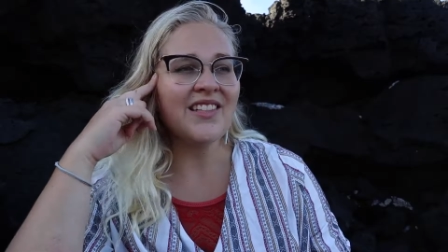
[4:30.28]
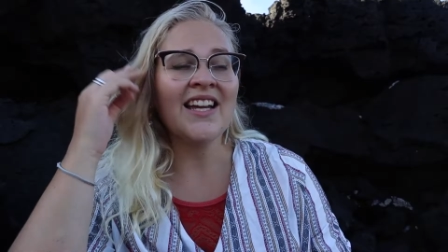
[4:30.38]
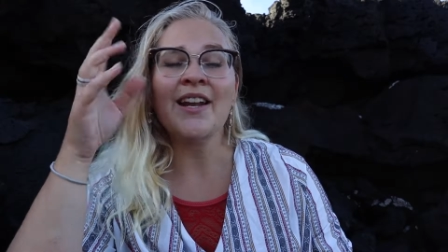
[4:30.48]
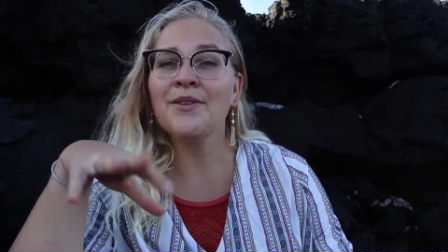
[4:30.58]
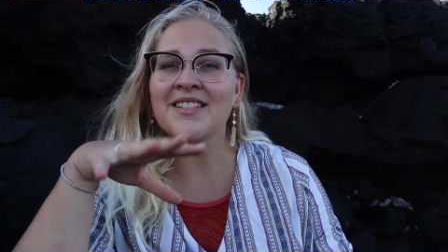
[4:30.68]

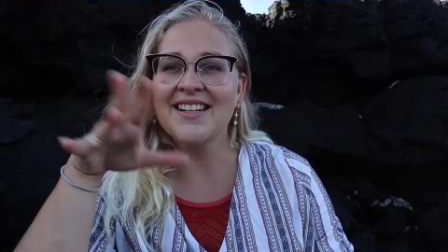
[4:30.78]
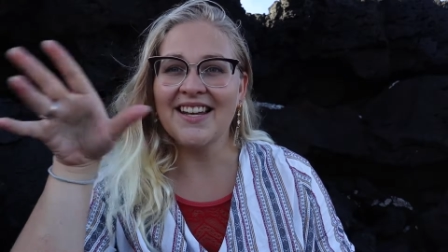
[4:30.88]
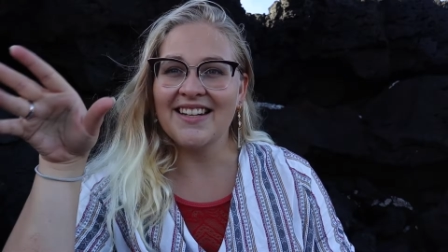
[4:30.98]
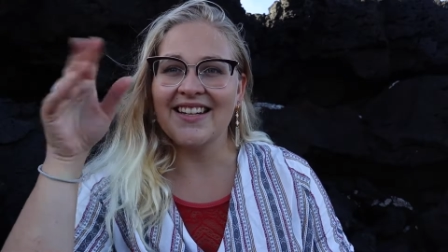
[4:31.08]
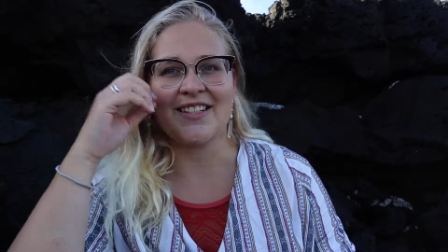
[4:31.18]
and I was
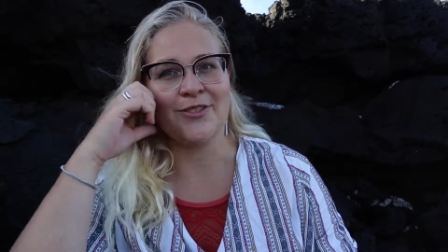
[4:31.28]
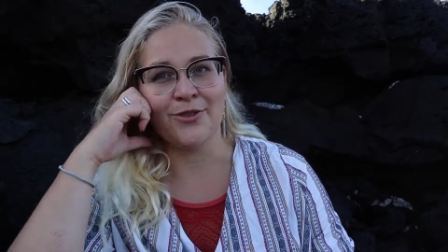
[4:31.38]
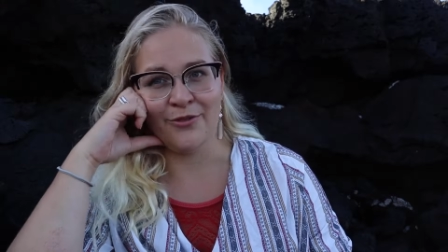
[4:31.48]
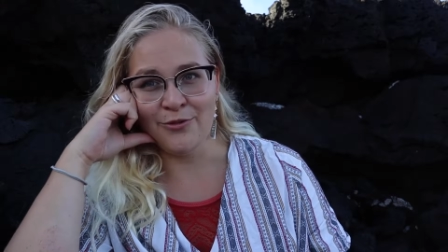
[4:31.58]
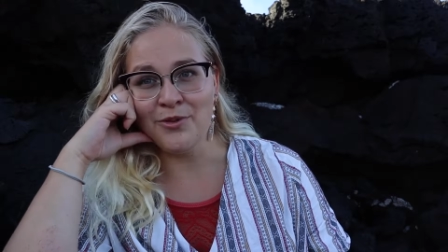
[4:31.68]
standing next to
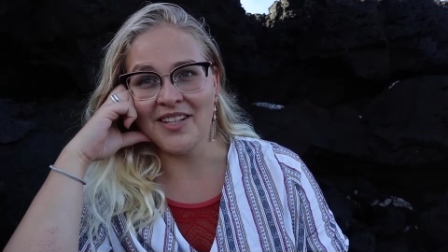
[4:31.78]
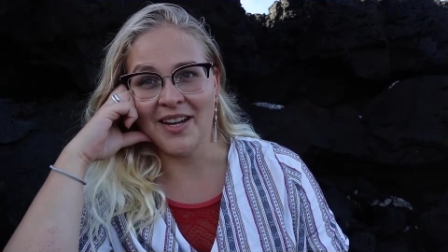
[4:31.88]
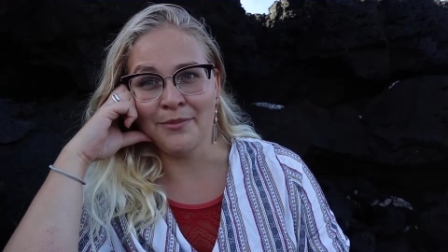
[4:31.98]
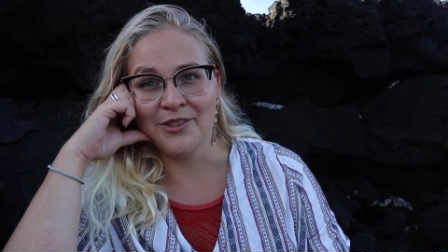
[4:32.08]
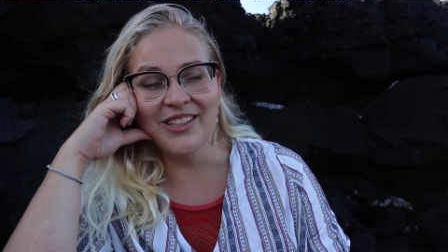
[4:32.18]
the food
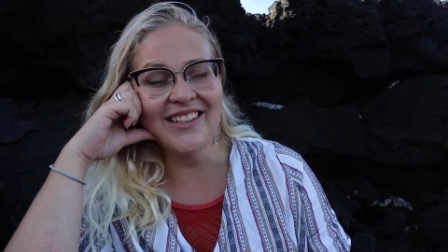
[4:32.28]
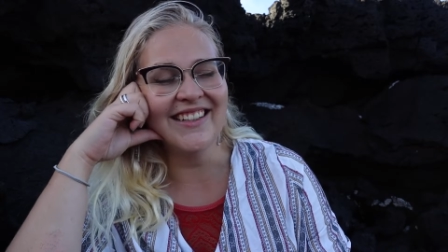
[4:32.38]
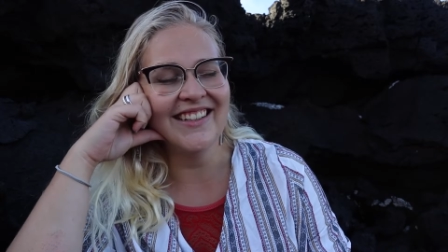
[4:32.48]
table,